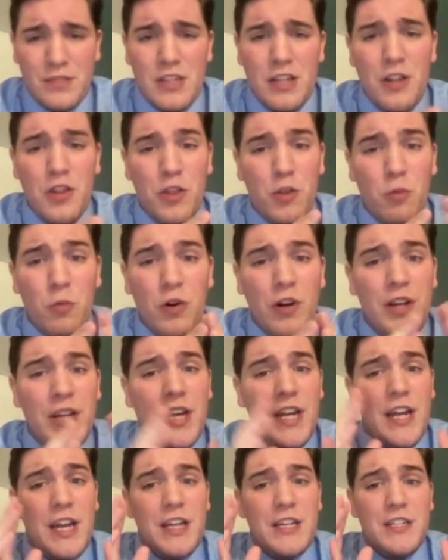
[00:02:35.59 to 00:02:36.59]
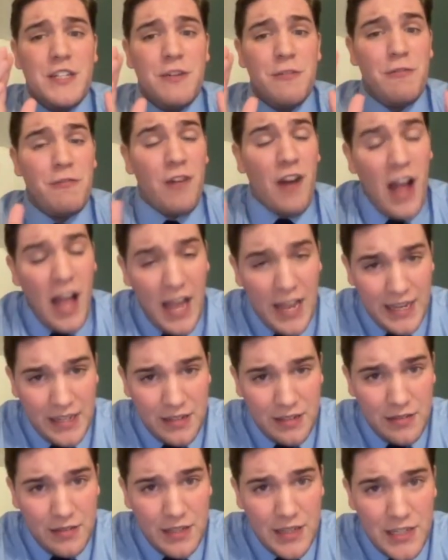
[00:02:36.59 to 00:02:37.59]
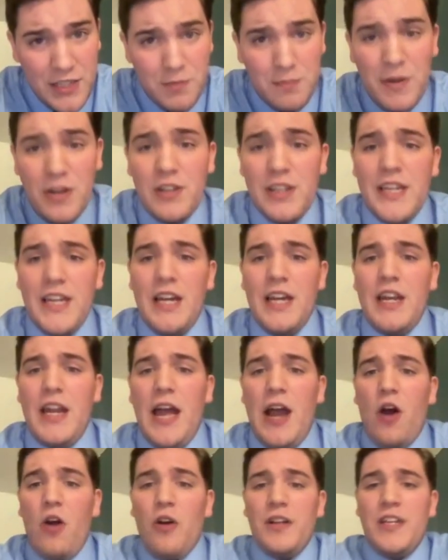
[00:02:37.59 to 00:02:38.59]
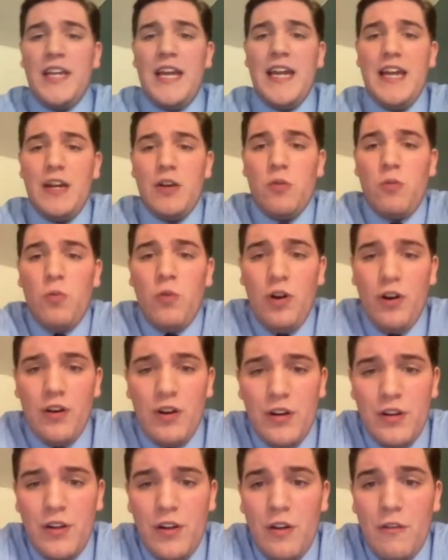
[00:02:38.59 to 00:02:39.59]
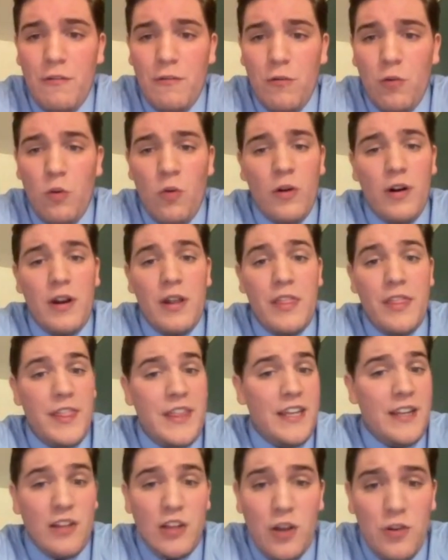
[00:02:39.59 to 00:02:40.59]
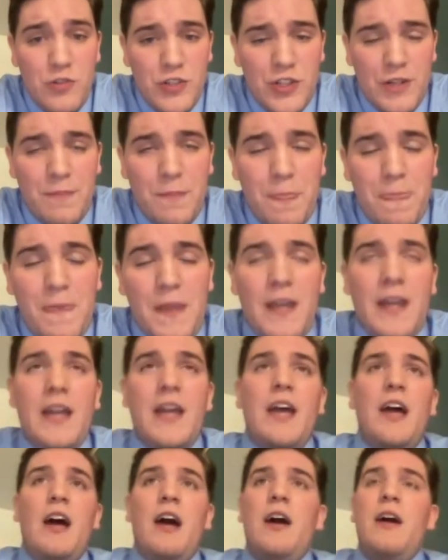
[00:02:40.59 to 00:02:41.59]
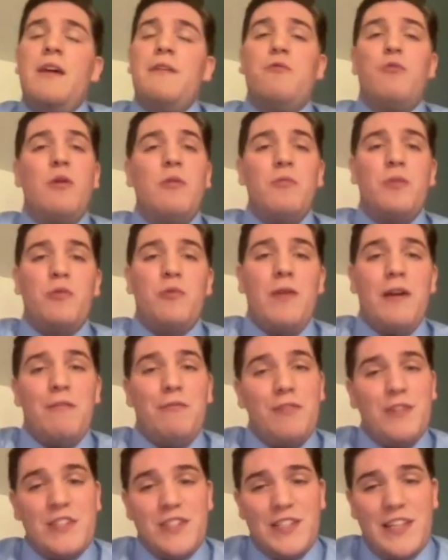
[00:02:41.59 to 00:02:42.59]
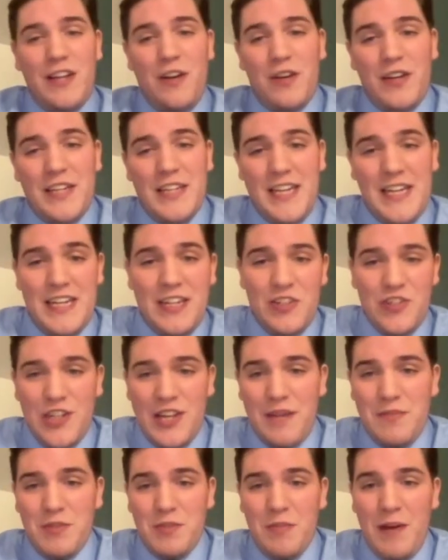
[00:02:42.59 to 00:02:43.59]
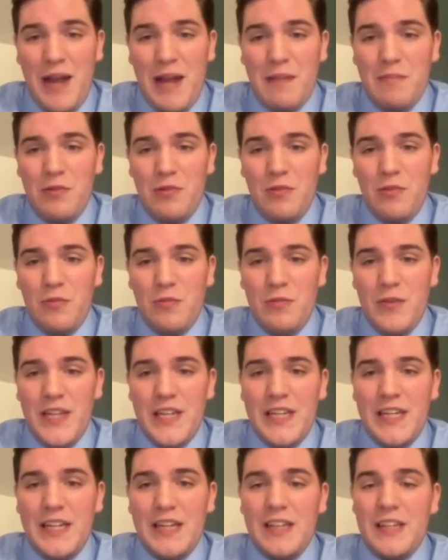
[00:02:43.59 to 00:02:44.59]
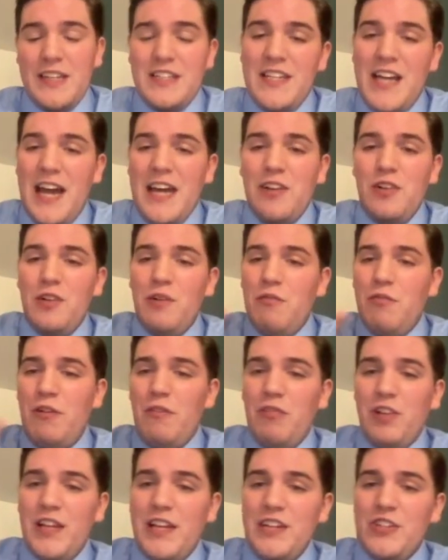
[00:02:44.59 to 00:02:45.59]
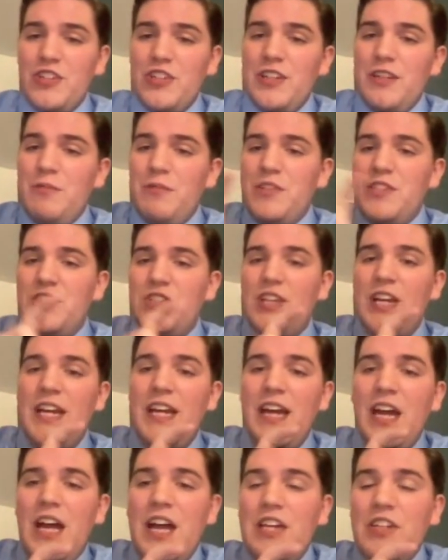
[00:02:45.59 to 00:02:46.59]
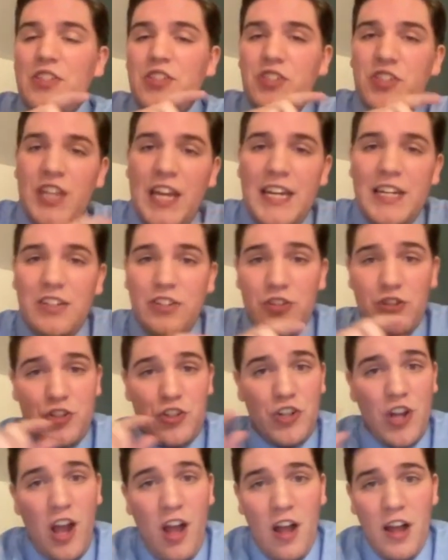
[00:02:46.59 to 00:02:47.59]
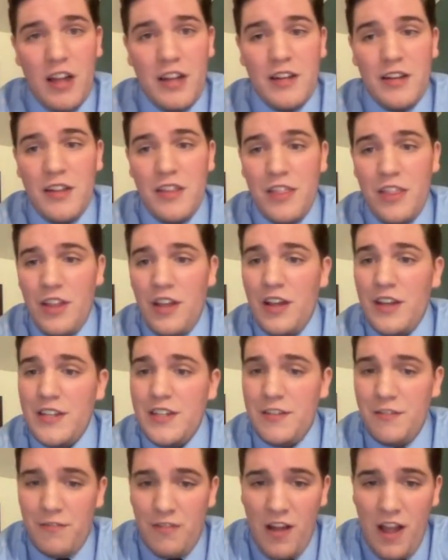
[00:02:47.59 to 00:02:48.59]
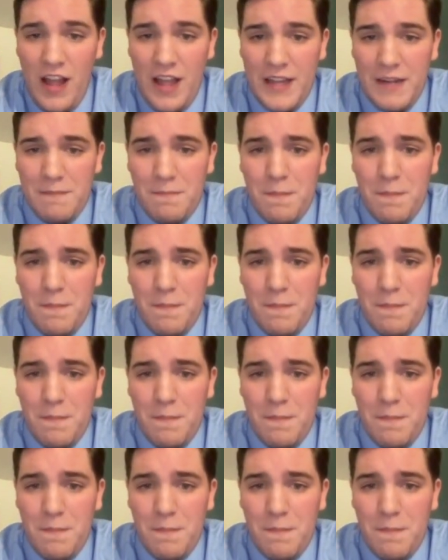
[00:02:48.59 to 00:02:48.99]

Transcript: The word divine is merely an archaic word for theologian. If one would reference their King James Bible, reading the title of Revelation, it would say Saint John the Divine.